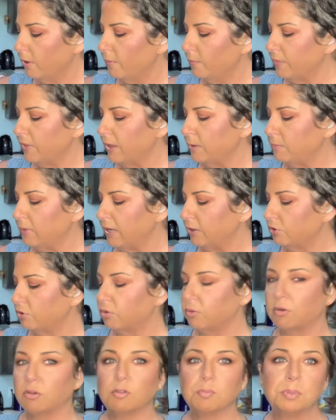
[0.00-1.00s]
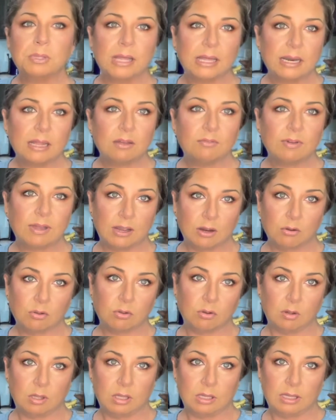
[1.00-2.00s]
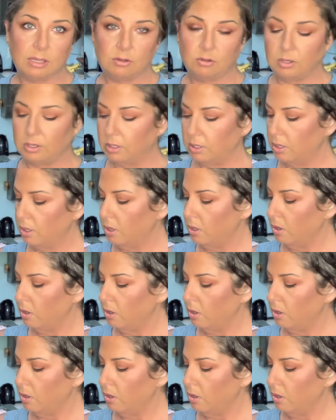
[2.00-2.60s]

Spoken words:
and make sure there's plenty of air circulation.